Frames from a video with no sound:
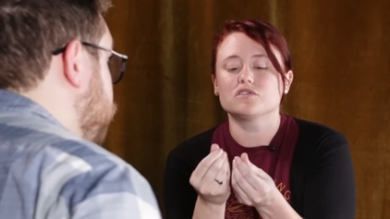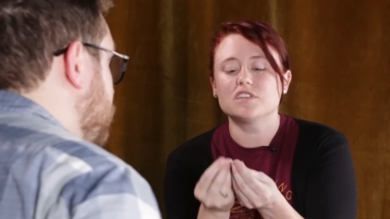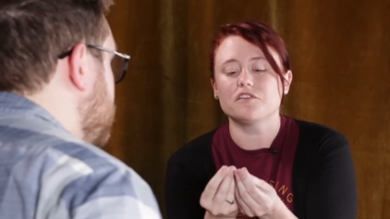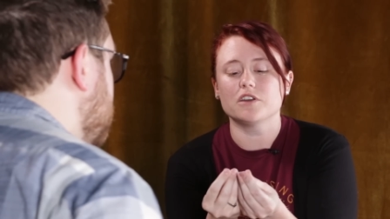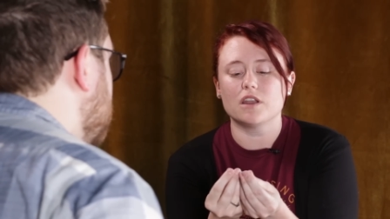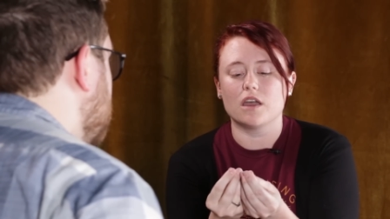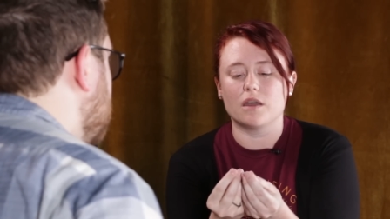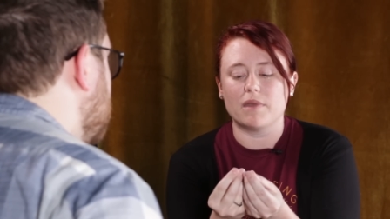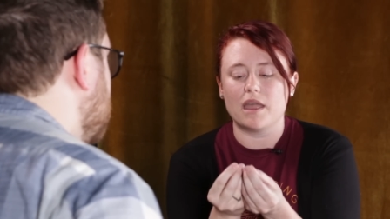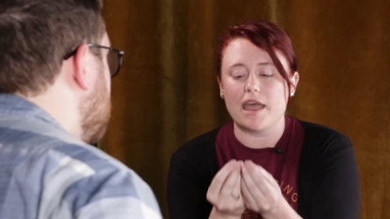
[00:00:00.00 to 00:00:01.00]
There's different
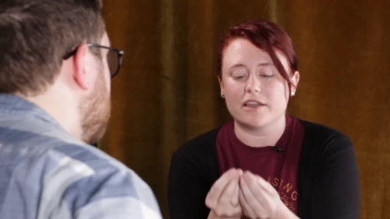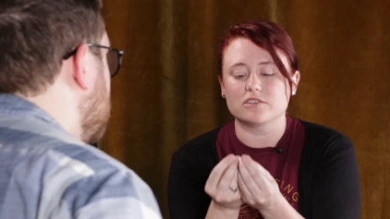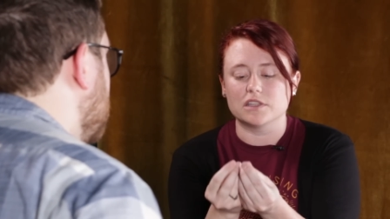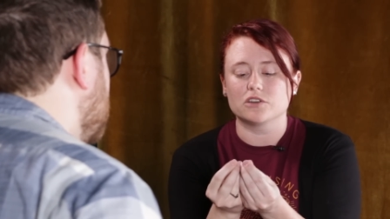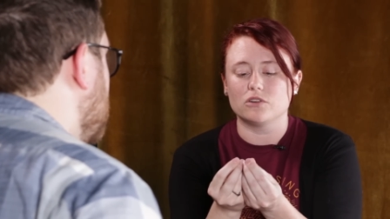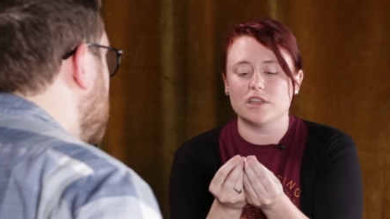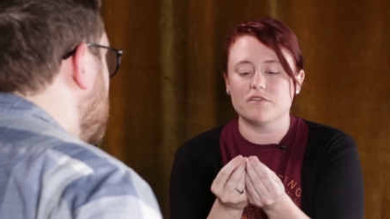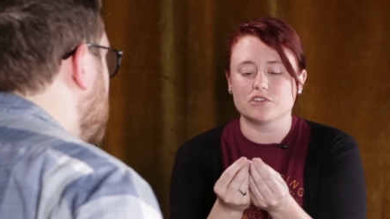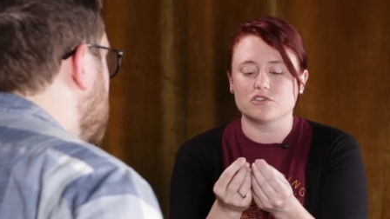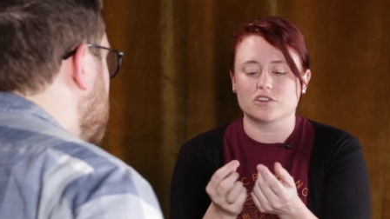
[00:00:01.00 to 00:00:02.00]
um, act, literal
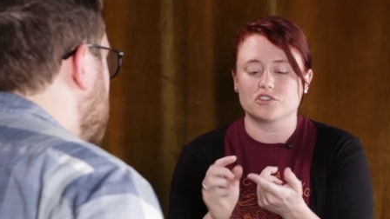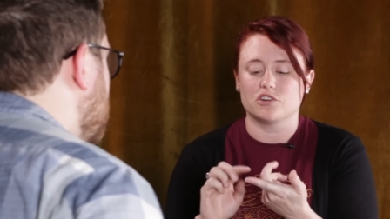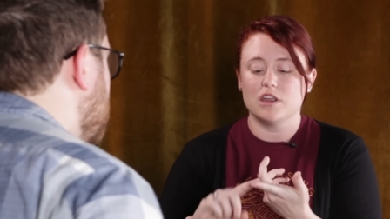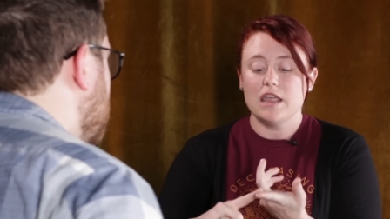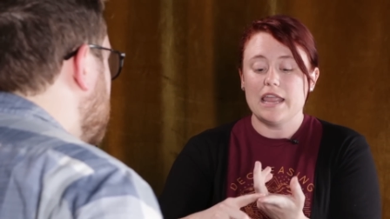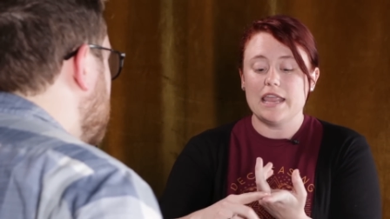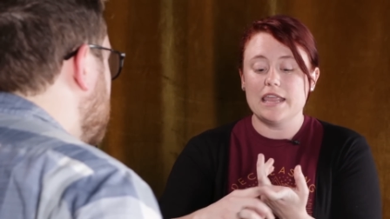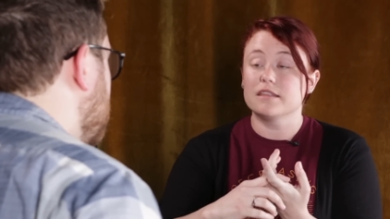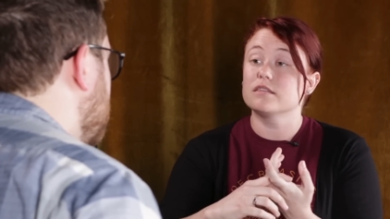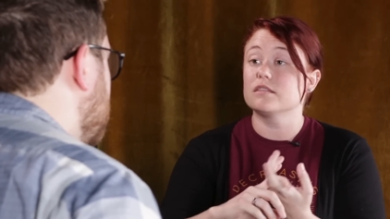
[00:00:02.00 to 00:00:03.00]
infrastructure
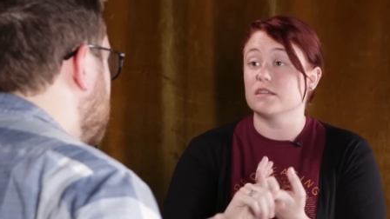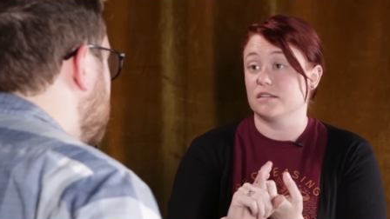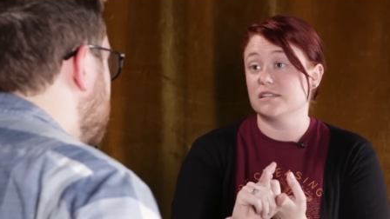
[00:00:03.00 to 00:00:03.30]
in the